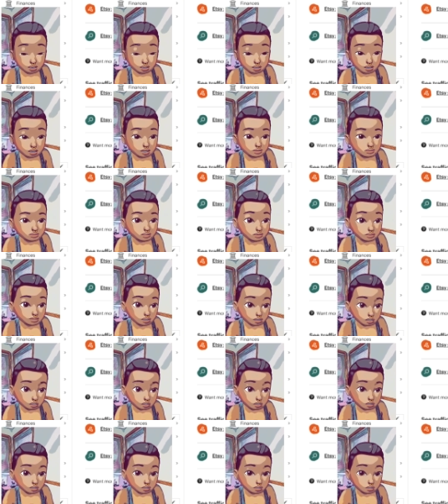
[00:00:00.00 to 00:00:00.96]
of the
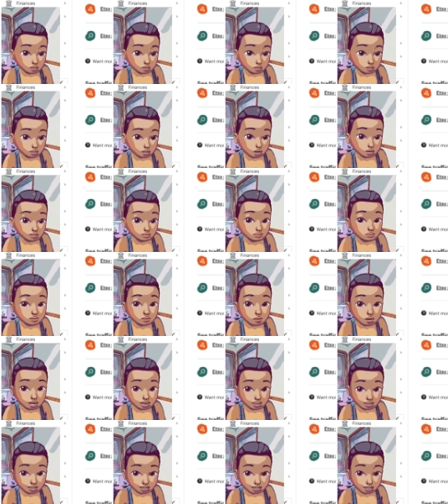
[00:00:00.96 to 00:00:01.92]
visits are from
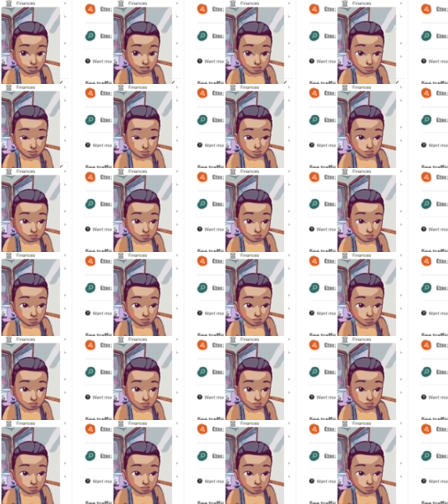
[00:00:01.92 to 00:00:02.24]
Etsy.